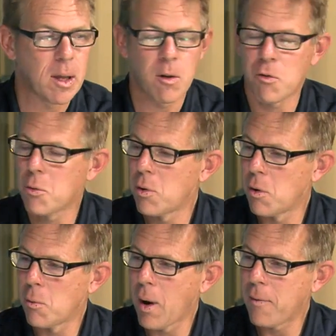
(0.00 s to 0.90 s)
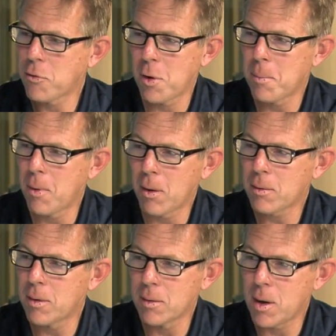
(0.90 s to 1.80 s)
get your raft trip
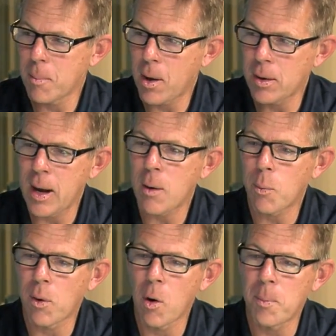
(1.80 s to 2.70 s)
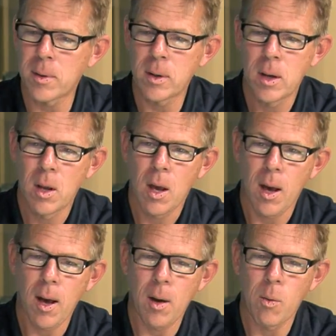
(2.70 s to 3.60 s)
booked and come on out. We're open
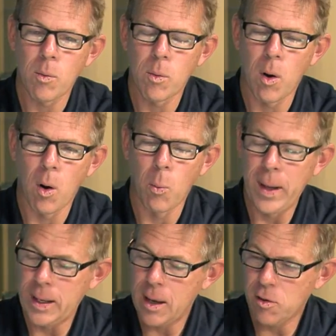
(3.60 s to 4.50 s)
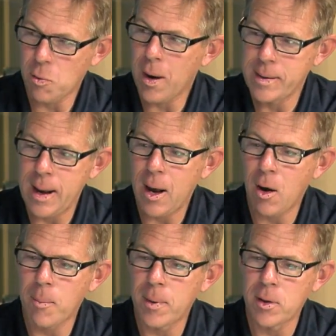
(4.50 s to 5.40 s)
weekends right
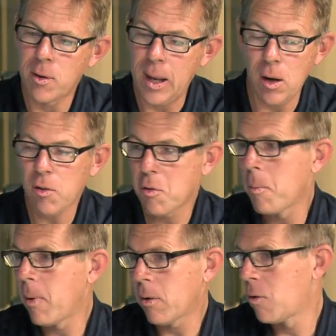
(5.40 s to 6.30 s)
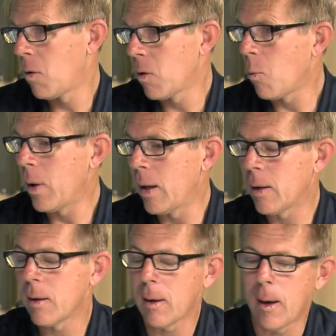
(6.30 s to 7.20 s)
now, but you can also book during the
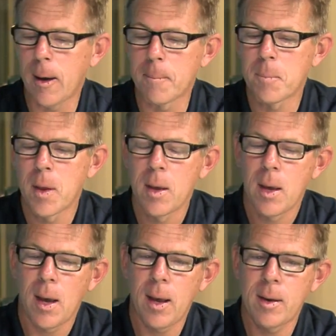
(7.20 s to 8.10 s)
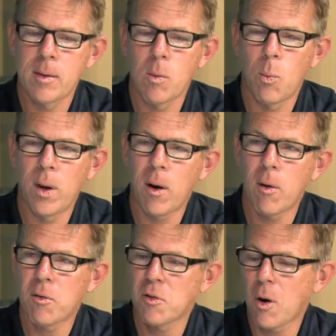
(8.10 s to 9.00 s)
week. And we are
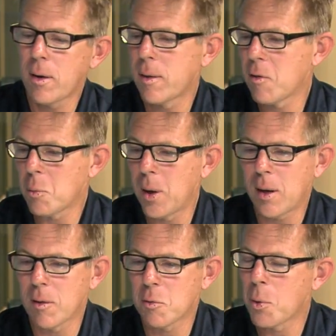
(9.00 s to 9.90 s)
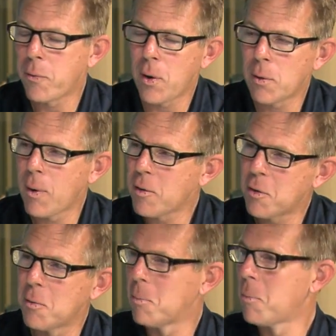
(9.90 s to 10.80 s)
starting this week a swift water
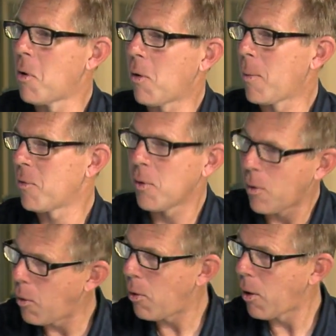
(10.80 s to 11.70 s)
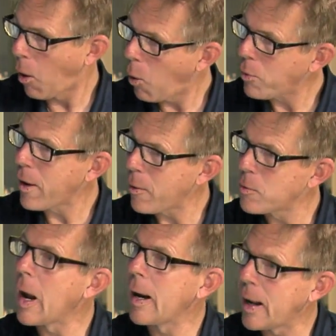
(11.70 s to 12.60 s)
rescue program. So a whole nother
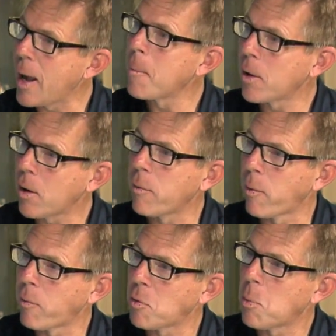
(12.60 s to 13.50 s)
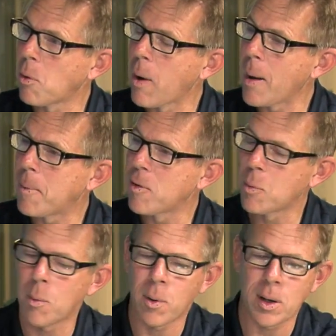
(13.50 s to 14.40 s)
dynamic of RIVERSPORT Rapids,
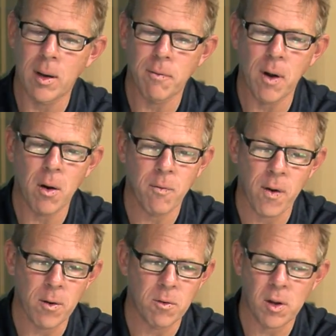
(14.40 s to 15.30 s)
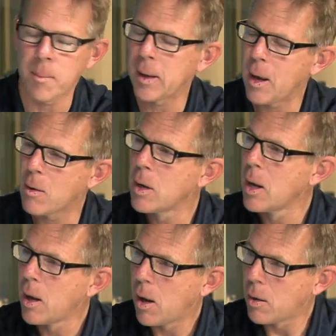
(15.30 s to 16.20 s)
where we're going to have firefighters coming out
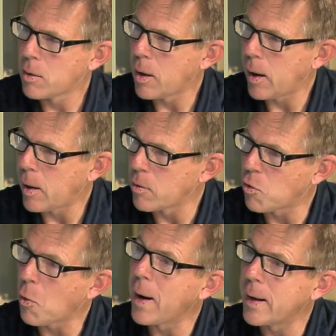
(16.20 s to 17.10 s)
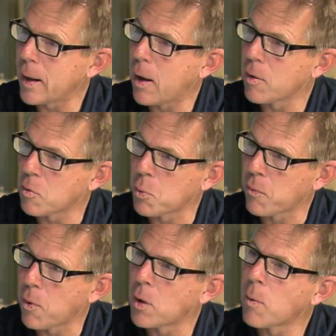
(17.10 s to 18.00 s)
and training on
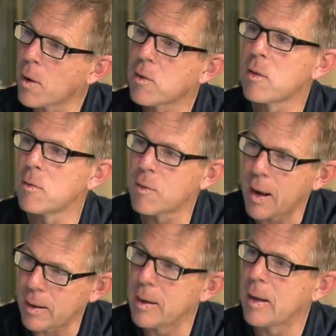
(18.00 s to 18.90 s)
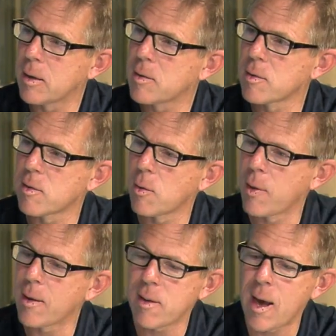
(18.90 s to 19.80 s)
swift water rescue techniques. And so
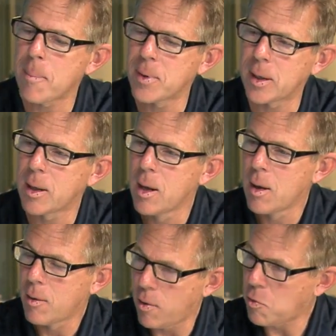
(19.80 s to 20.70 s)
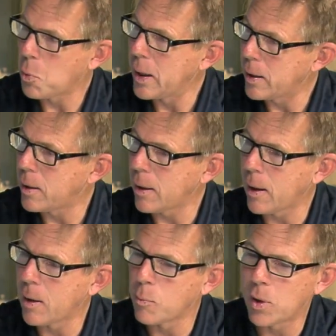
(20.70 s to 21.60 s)
that's happening this week,
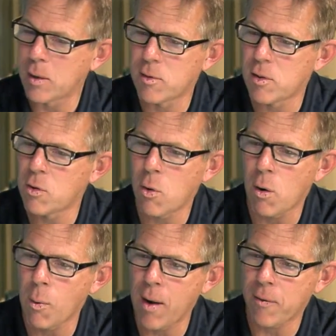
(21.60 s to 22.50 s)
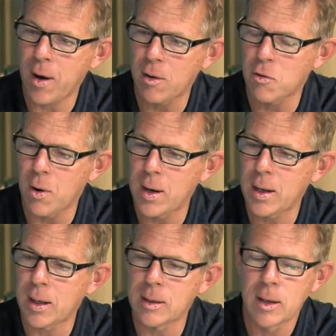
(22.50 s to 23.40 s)
and we continue our raft guide
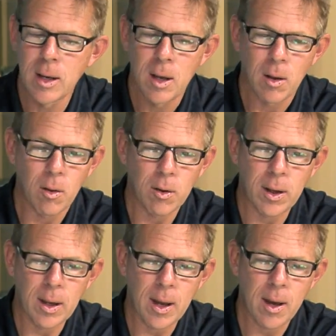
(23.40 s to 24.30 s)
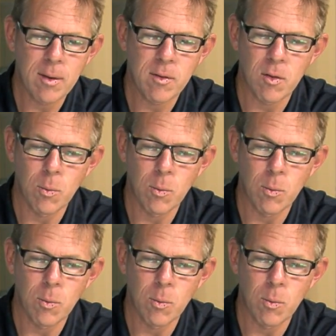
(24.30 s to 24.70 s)
training and looking ahead to